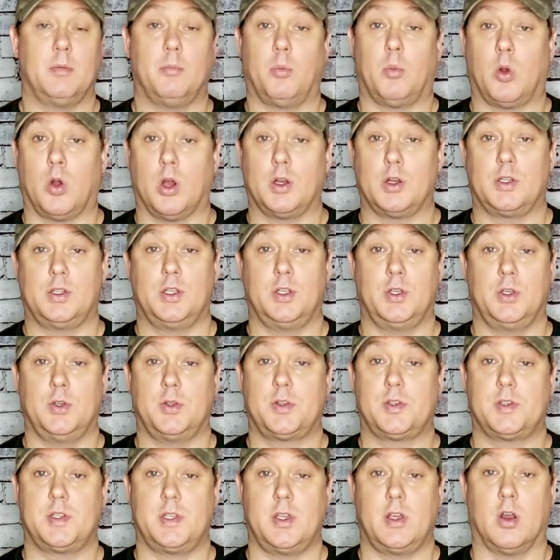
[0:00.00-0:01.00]
MK2
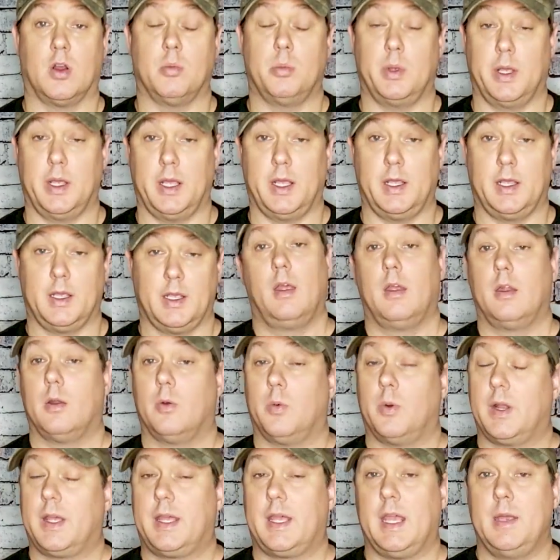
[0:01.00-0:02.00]
CRB.
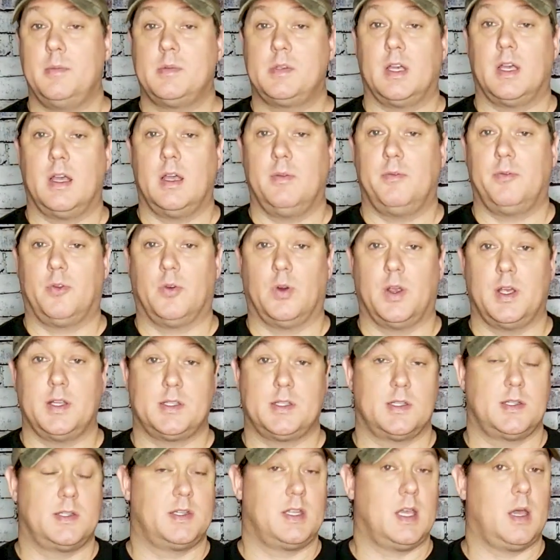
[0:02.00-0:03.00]
Now when it came time for us
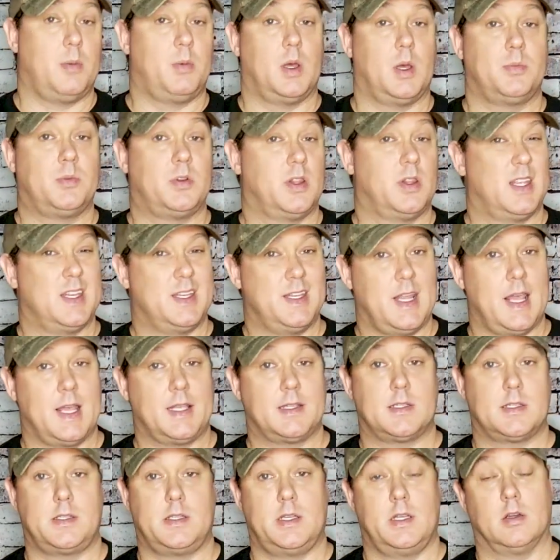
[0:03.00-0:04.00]
to step up to the
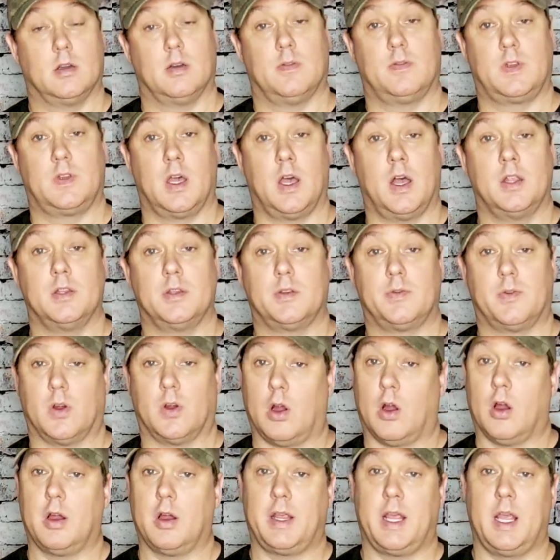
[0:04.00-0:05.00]
next tier of guns for
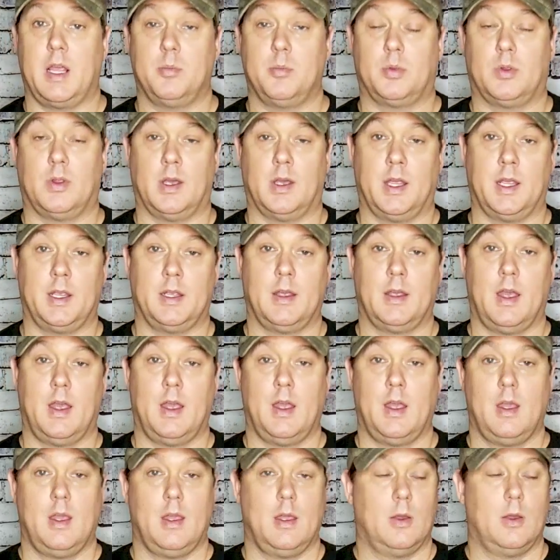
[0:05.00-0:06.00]
our gameplay,
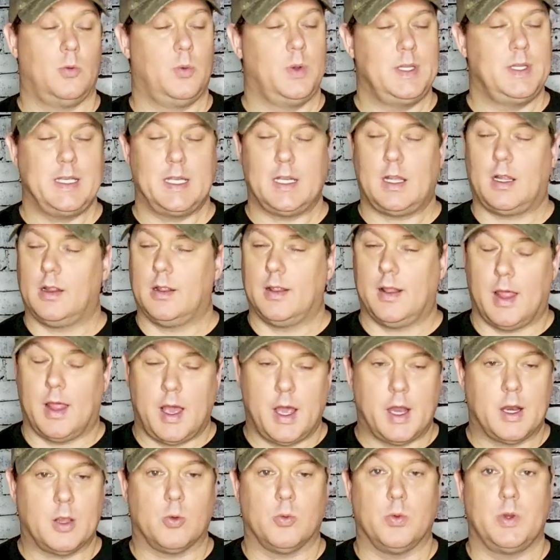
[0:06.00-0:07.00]
we did a
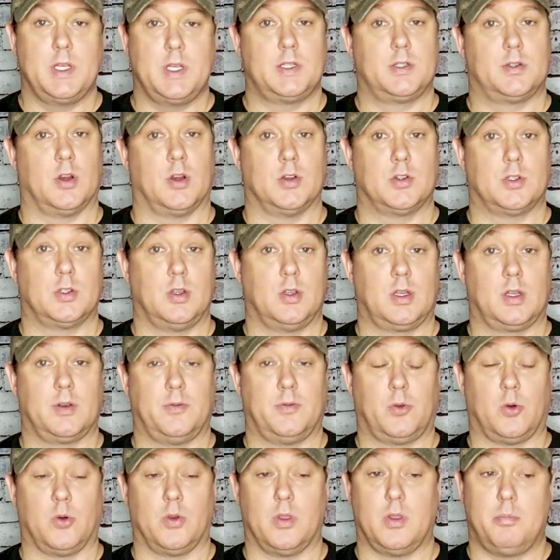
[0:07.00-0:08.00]
lot of research looking
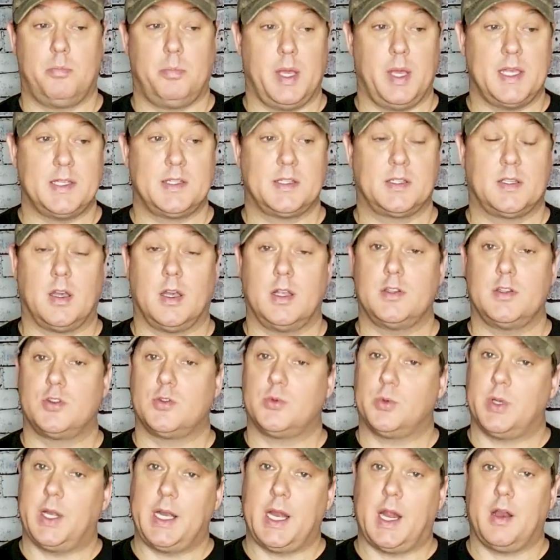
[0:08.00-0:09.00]
for the best gun
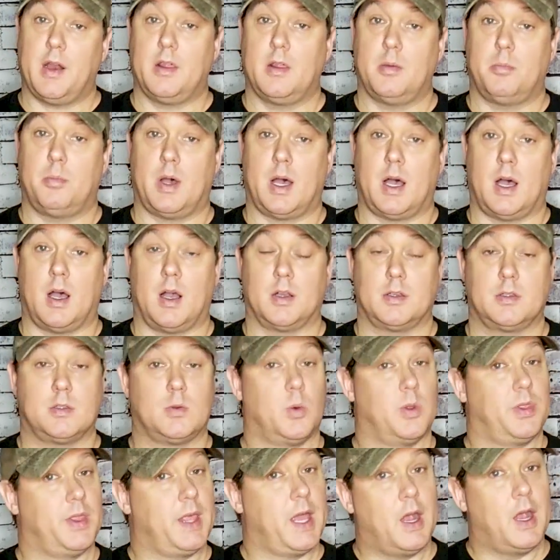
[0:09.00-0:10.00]
straight out of the box
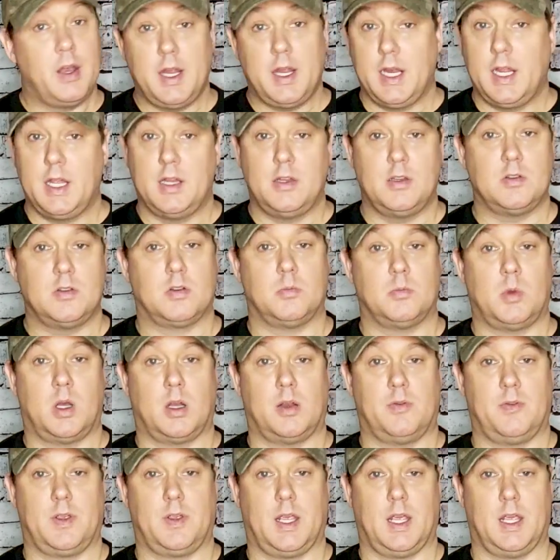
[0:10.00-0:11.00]
without any additional
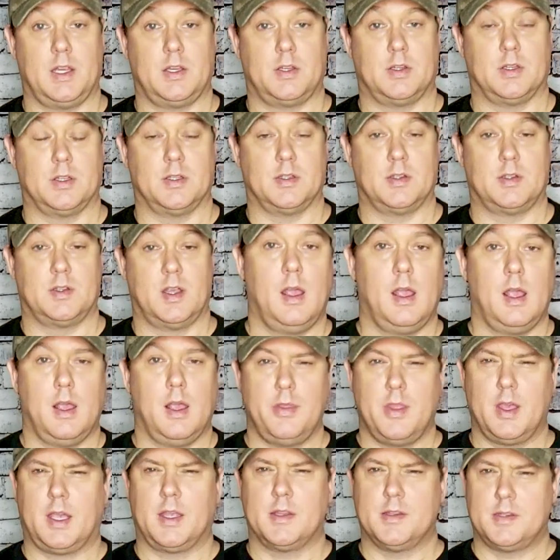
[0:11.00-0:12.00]
modifications.
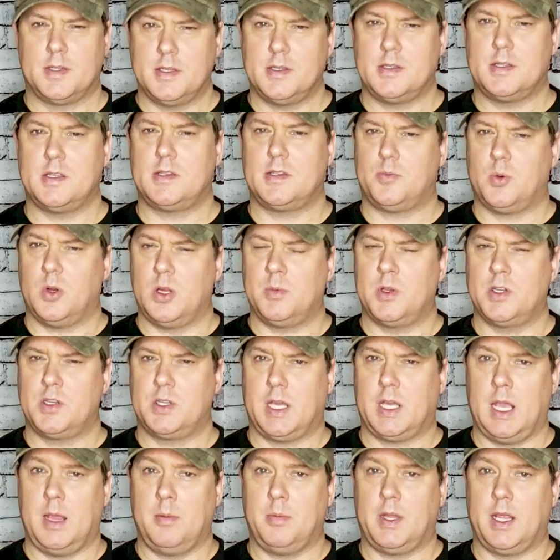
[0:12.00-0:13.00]
And the consensus pretty much
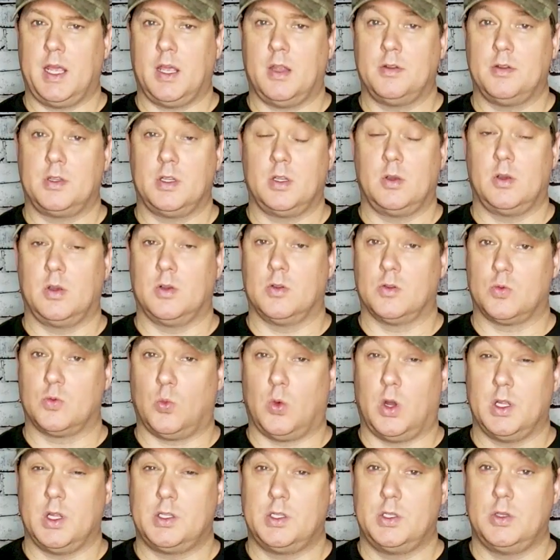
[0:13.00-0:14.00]
came down to it was
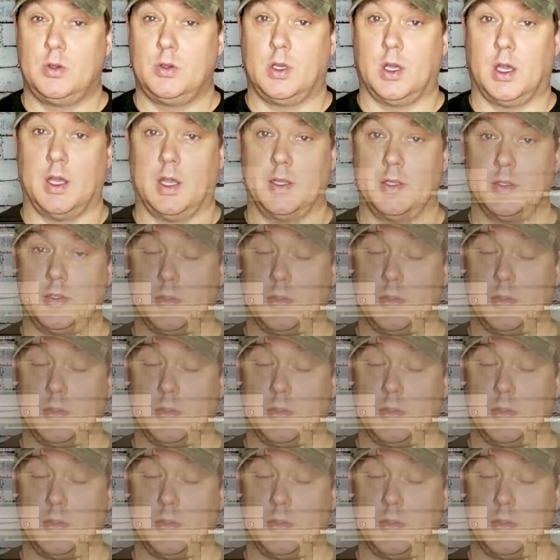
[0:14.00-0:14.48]
one of two guns,